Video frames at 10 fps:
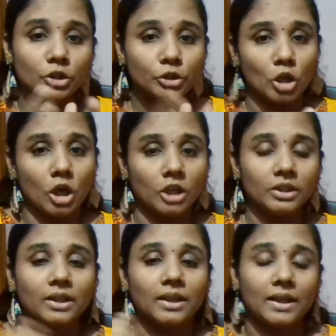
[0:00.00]

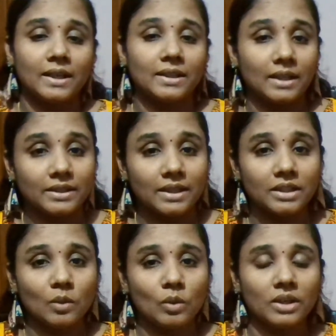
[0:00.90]
Dawn. And
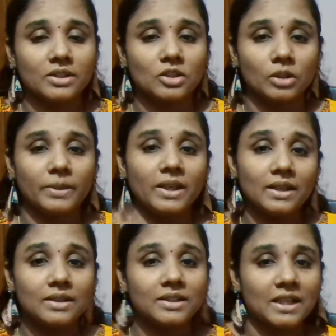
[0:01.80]
another word is going to be
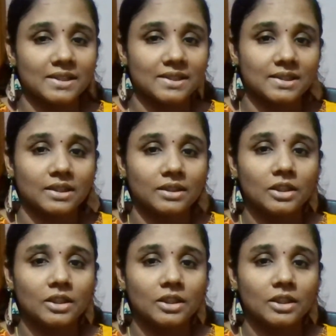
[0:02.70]
dusk.